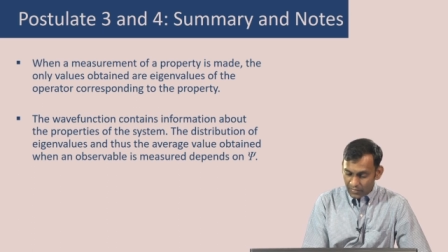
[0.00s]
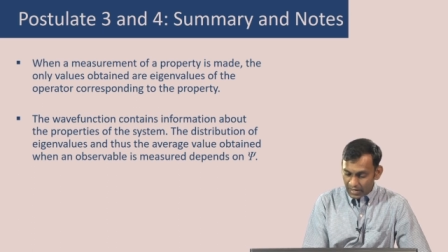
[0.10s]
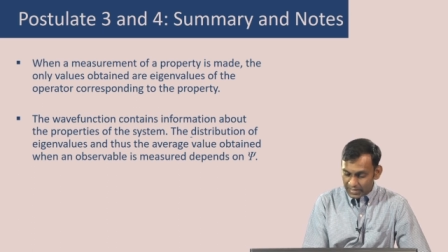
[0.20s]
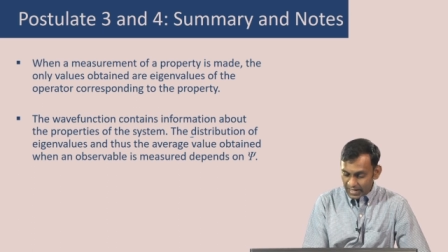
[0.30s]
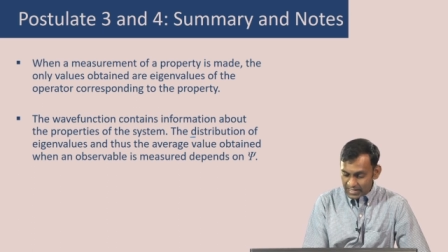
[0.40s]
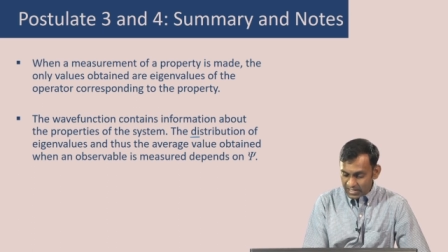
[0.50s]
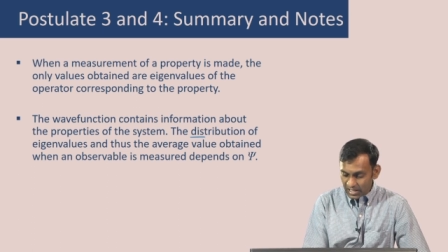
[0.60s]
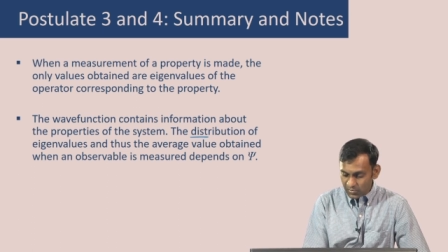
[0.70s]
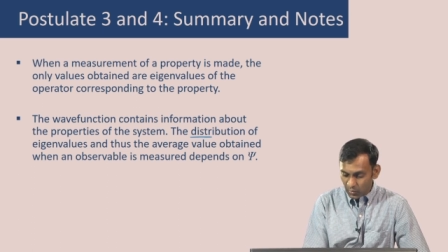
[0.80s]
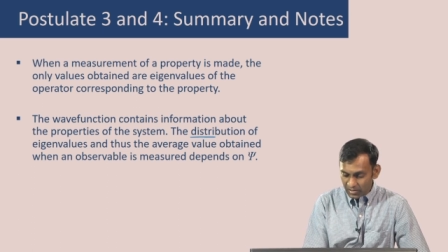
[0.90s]
it tells
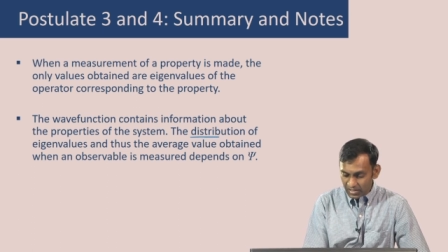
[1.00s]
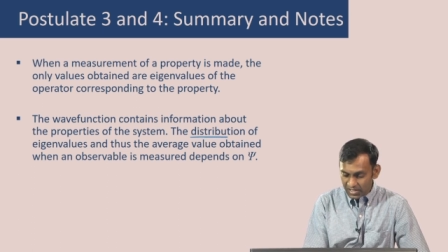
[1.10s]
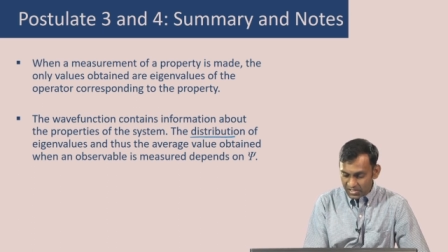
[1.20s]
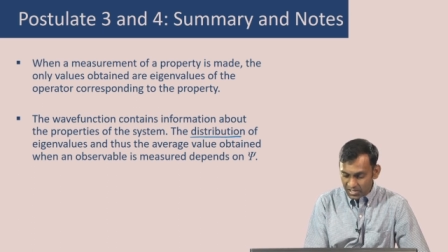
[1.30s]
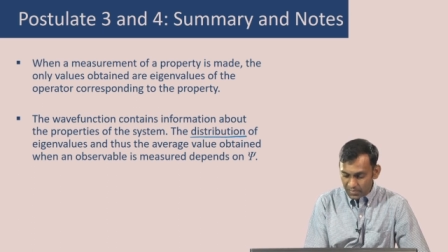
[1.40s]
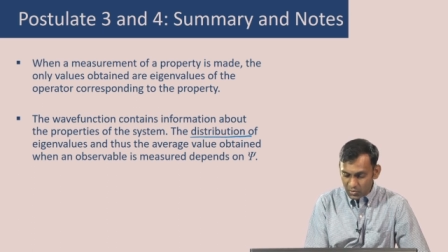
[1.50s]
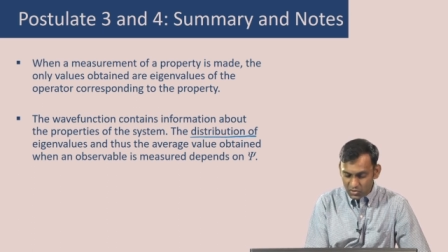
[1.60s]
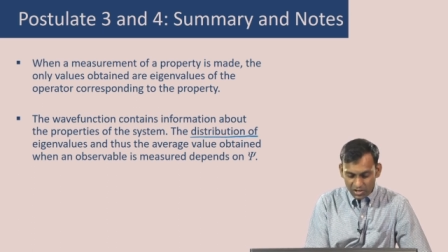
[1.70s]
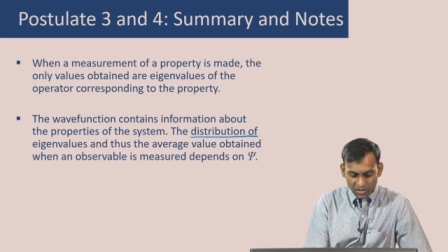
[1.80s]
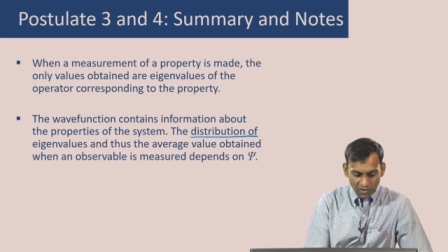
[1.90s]
us what the
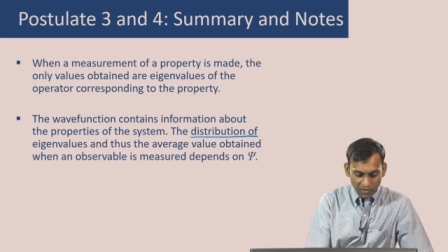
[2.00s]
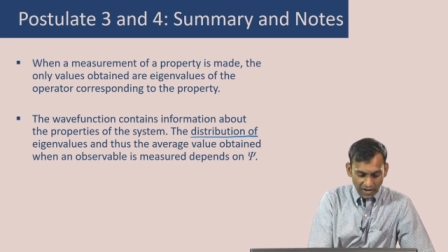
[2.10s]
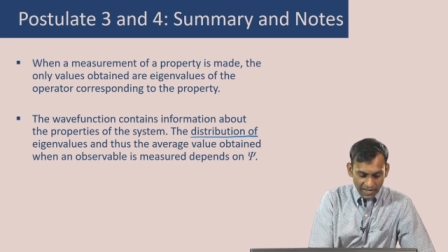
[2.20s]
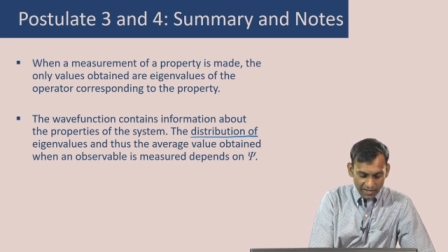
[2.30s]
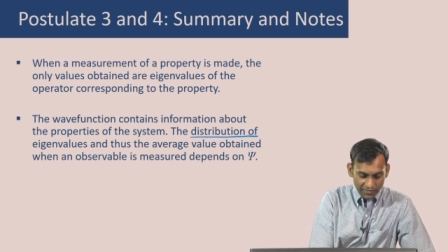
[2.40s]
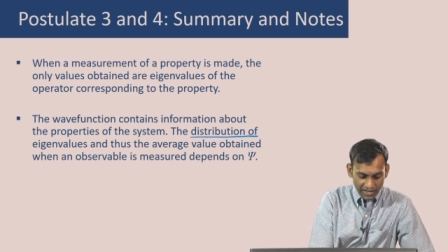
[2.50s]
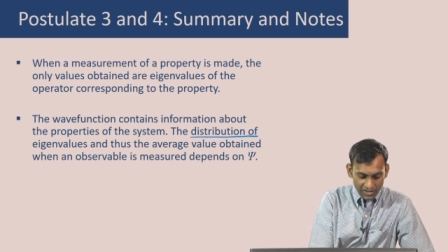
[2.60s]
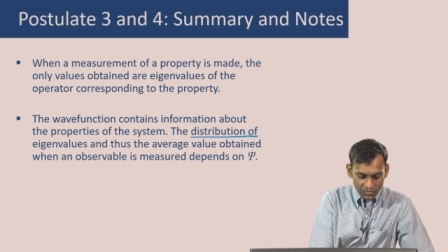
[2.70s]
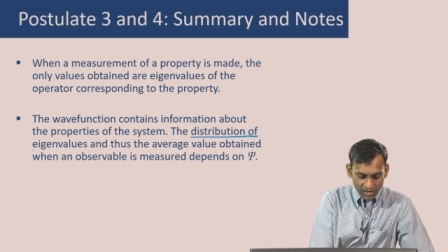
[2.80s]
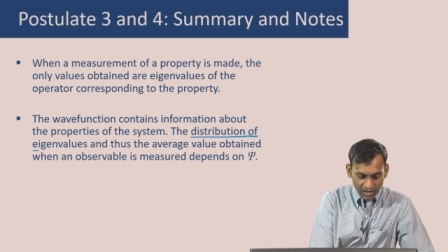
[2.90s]
distribution of
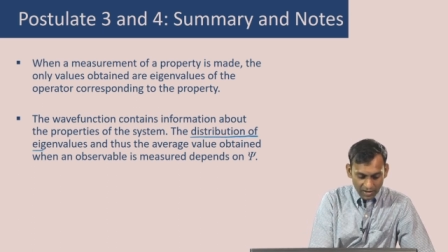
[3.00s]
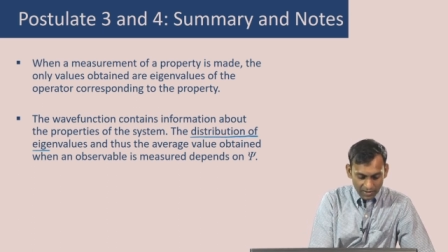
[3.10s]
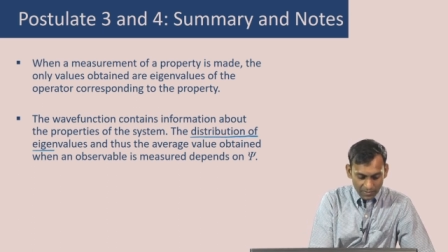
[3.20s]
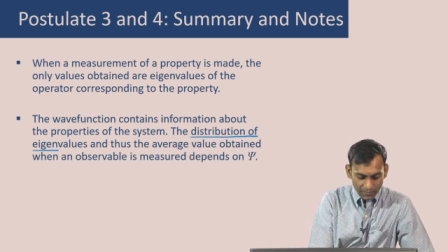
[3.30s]
eigenvalues are